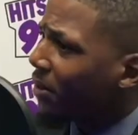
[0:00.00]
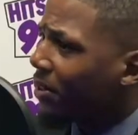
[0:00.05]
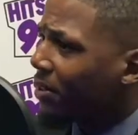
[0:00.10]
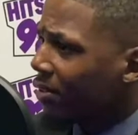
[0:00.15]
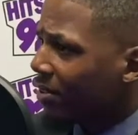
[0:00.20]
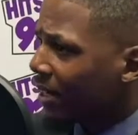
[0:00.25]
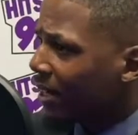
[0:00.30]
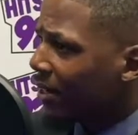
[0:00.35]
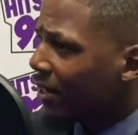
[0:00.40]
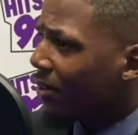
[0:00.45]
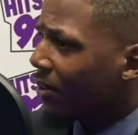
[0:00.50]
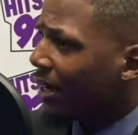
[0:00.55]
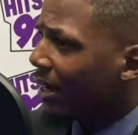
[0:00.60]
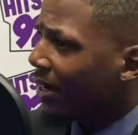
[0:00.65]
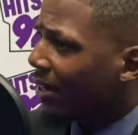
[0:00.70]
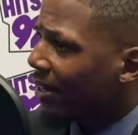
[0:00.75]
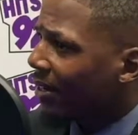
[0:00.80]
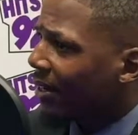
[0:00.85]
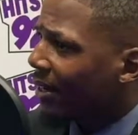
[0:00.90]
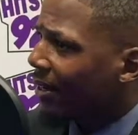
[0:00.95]

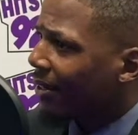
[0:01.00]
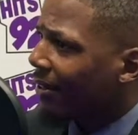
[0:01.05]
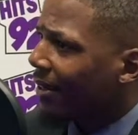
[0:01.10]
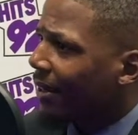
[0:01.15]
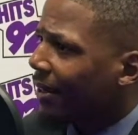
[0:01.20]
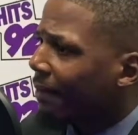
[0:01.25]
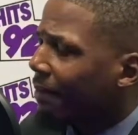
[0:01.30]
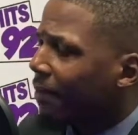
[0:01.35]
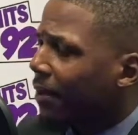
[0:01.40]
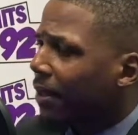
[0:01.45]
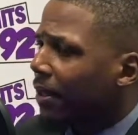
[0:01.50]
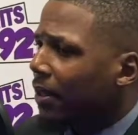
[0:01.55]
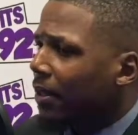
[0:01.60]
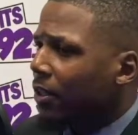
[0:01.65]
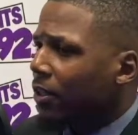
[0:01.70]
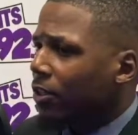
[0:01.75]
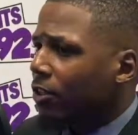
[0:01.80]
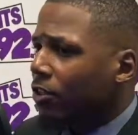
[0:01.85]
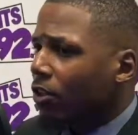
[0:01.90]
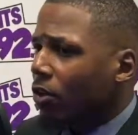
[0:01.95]
segregated like that.
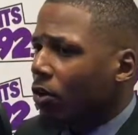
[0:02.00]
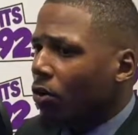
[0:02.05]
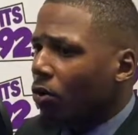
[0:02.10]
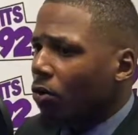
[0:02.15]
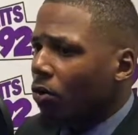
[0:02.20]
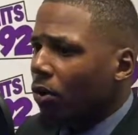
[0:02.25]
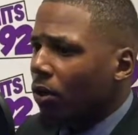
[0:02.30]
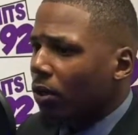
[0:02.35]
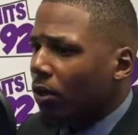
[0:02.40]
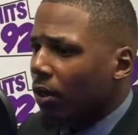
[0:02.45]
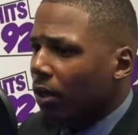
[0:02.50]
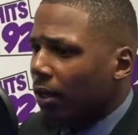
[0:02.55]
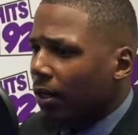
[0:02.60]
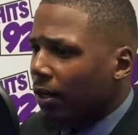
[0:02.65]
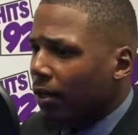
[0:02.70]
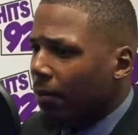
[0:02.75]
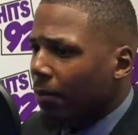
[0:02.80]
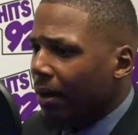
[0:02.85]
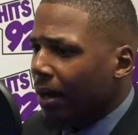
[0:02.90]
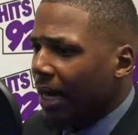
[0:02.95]
So
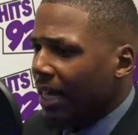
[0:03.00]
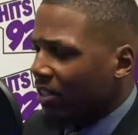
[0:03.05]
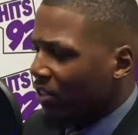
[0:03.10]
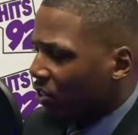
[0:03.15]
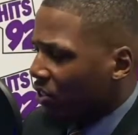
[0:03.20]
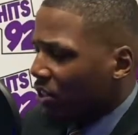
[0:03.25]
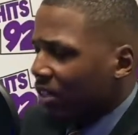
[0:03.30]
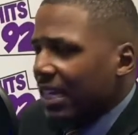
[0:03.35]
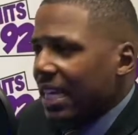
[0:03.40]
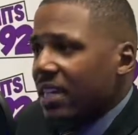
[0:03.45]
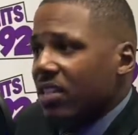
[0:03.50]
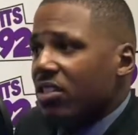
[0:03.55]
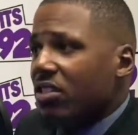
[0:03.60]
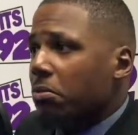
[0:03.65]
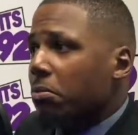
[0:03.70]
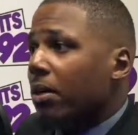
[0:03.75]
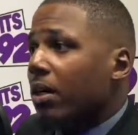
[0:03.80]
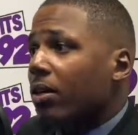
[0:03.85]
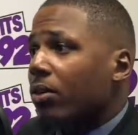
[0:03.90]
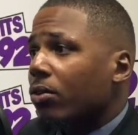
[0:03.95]
I just latched
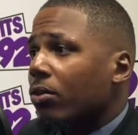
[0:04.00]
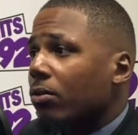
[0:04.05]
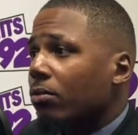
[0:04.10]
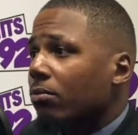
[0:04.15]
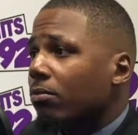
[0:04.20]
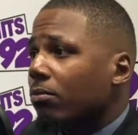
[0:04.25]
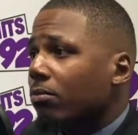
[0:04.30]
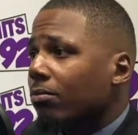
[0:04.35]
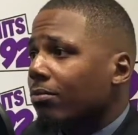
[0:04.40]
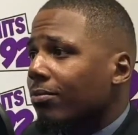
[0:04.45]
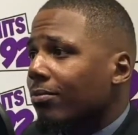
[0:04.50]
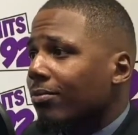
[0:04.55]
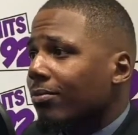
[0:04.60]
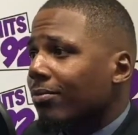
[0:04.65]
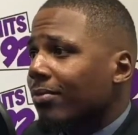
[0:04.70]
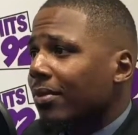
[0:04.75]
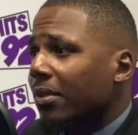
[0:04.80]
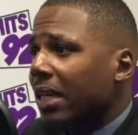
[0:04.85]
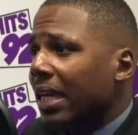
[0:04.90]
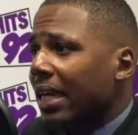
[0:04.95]
to my group.
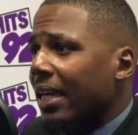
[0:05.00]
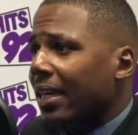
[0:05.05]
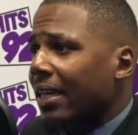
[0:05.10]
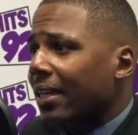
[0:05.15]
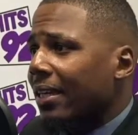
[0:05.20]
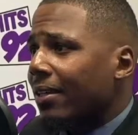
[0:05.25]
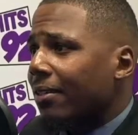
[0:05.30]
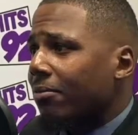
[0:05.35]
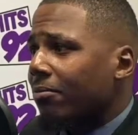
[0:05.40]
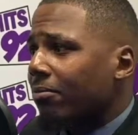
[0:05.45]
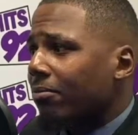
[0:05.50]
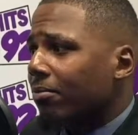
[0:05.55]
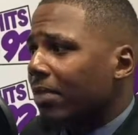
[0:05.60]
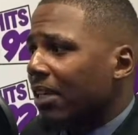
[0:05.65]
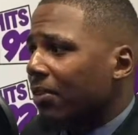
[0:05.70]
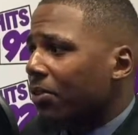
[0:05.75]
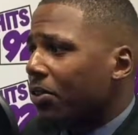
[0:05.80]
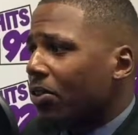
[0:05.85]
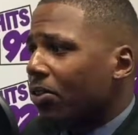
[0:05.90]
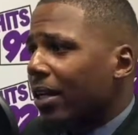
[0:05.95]
And
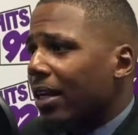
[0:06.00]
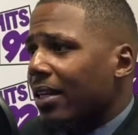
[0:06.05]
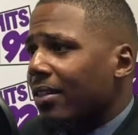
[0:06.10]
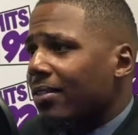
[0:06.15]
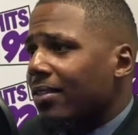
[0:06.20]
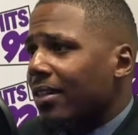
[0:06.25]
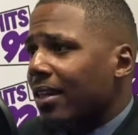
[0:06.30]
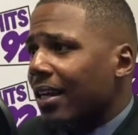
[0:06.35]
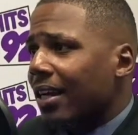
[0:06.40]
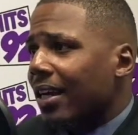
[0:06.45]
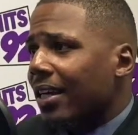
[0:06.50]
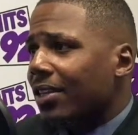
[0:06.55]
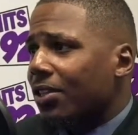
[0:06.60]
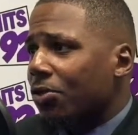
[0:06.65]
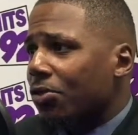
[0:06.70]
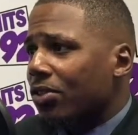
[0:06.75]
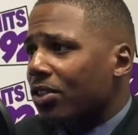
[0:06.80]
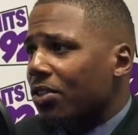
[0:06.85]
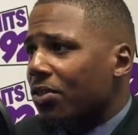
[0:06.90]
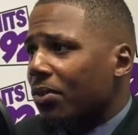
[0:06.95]
even though, like I said, I had
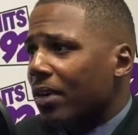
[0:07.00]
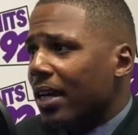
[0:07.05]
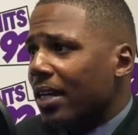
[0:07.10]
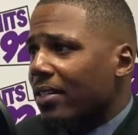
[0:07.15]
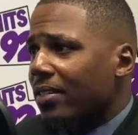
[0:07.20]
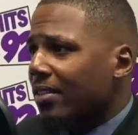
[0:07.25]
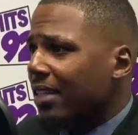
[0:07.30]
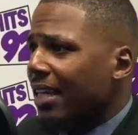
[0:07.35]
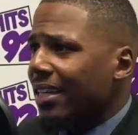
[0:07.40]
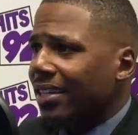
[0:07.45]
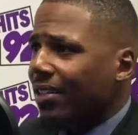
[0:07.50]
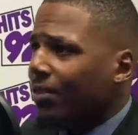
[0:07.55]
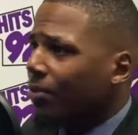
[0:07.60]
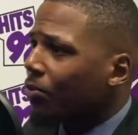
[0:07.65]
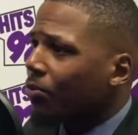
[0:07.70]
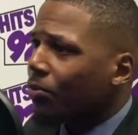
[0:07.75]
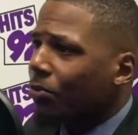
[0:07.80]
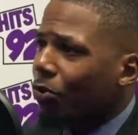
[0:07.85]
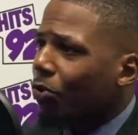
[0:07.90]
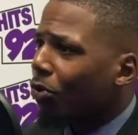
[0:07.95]
those interactions, I
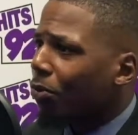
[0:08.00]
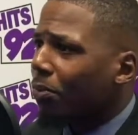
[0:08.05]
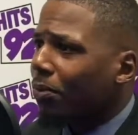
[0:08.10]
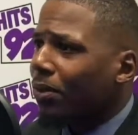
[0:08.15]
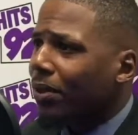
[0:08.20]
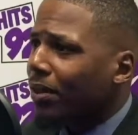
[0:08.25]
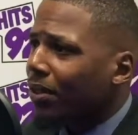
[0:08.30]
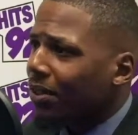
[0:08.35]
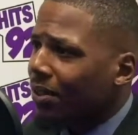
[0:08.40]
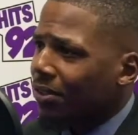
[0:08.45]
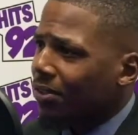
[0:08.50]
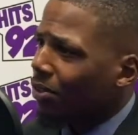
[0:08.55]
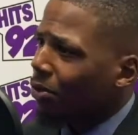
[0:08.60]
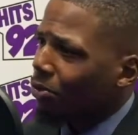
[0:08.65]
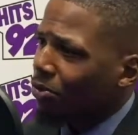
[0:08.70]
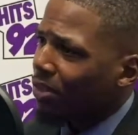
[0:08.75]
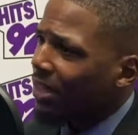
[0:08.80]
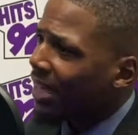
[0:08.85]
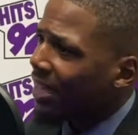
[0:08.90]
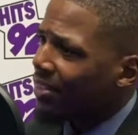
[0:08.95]
didn't form
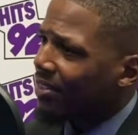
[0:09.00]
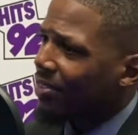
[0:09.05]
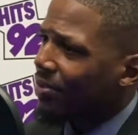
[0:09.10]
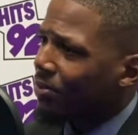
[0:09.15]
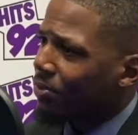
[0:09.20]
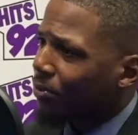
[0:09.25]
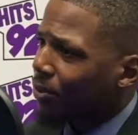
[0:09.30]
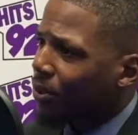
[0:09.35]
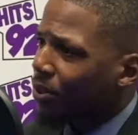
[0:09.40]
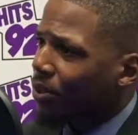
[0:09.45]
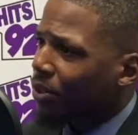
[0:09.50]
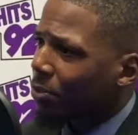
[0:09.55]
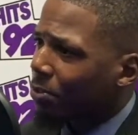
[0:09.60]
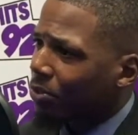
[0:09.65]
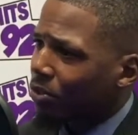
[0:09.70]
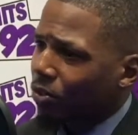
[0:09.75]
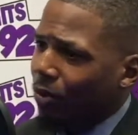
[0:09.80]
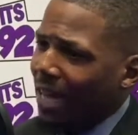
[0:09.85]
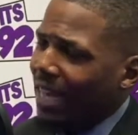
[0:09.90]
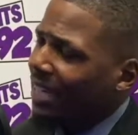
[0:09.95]
those lasting
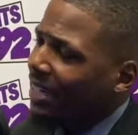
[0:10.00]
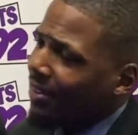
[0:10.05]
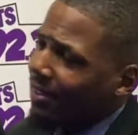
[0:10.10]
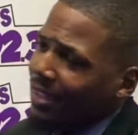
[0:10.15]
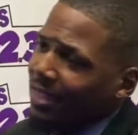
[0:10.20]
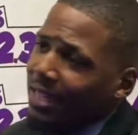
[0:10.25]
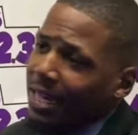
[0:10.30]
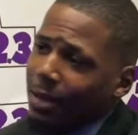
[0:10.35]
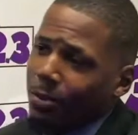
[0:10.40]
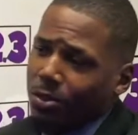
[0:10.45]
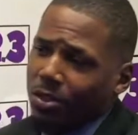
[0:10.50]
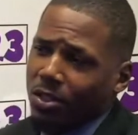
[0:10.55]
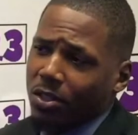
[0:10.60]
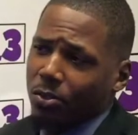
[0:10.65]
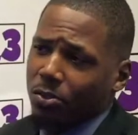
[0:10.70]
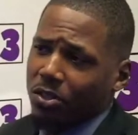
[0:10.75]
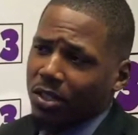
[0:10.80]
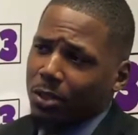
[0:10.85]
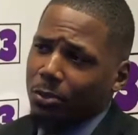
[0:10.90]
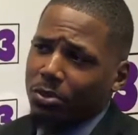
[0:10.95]
friendships. So I didn't think it
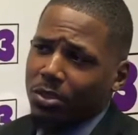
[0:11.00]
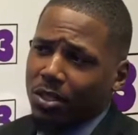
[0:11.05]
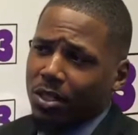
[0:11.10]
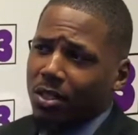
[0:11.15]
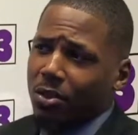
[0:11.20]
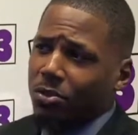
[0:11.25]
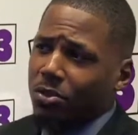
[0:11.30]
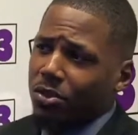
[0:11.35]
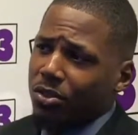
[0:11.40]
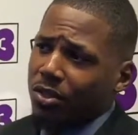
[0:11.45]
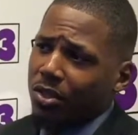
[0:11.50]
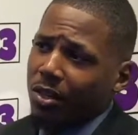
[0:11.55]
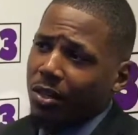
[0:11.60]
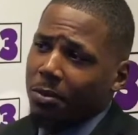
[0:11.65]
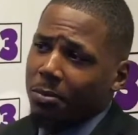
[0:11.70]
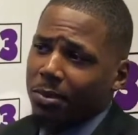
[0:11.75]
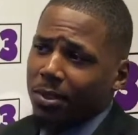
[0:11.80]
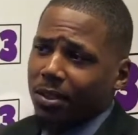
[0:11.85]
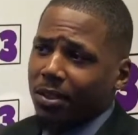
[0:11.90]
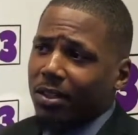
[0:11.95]
was a culture
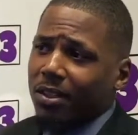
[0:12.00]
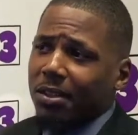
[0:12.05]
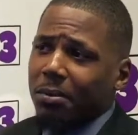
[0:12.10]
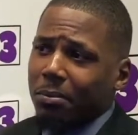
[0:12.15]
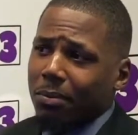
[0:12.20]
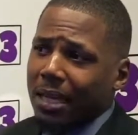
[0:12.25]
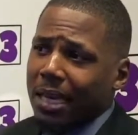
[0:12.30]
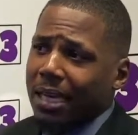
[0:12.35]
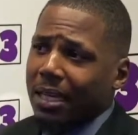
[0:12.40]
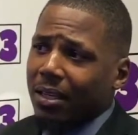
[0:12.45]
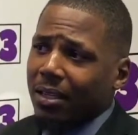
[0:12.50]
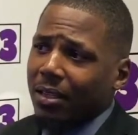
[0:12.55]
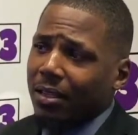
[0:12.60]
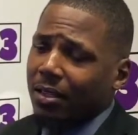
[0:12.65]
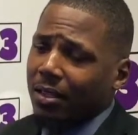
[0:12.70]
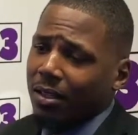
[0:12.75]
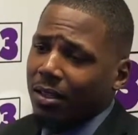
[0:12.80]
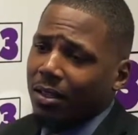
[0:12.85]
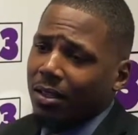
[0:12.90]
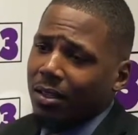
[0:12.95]
shock, but looking back,
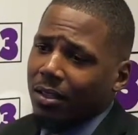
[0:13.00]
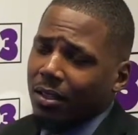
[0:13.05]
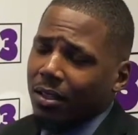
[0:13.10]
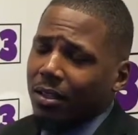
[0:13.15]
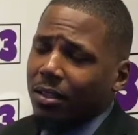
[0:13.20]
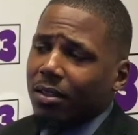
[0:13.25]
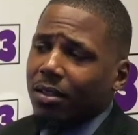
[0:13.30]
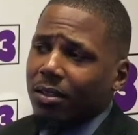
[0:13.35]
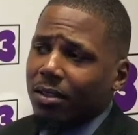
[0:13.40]
it